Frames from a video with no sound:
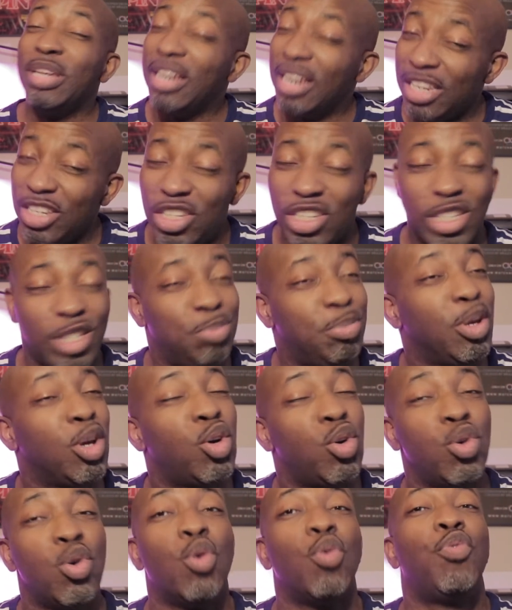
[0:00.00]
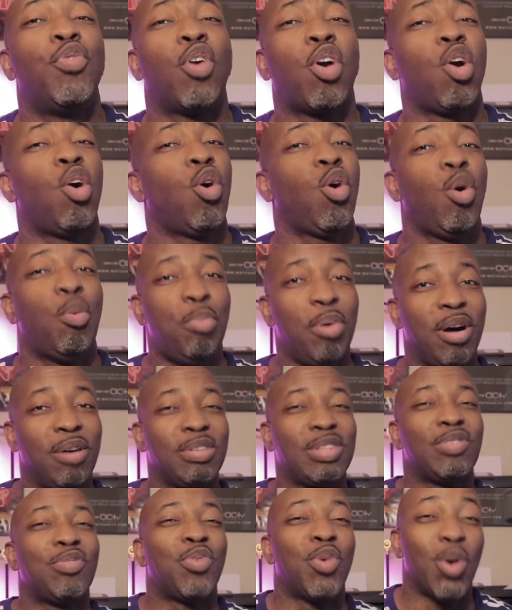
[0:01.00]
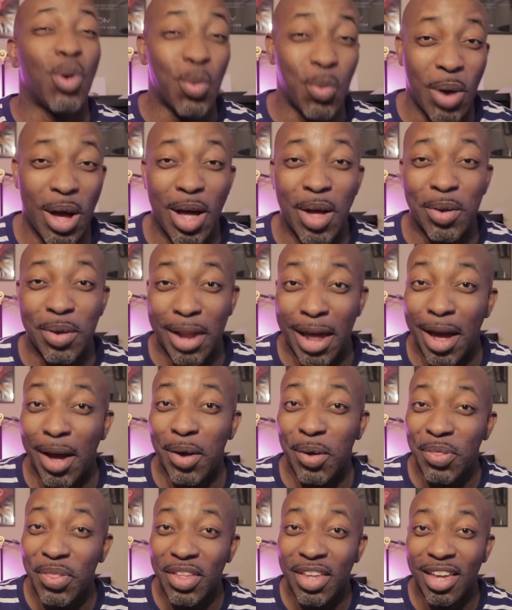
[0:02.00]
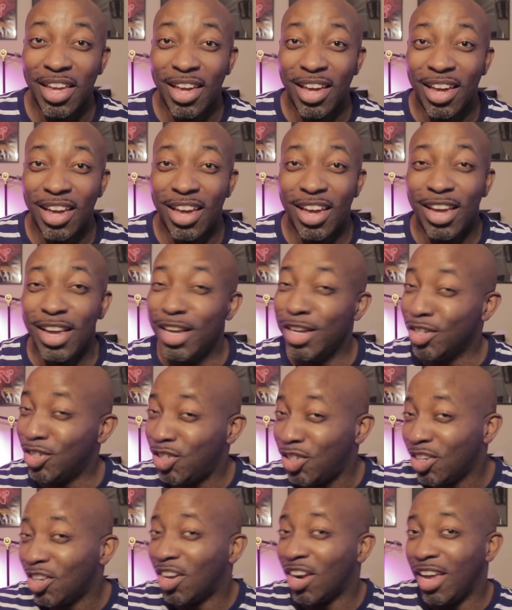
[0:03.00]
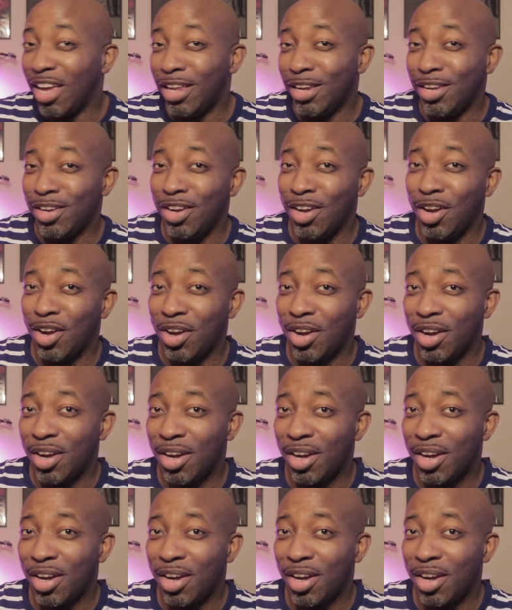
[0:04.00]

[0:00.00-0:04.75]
She's been cuckoo for Cocoa Puffs for a while now. Is she gonna end it here?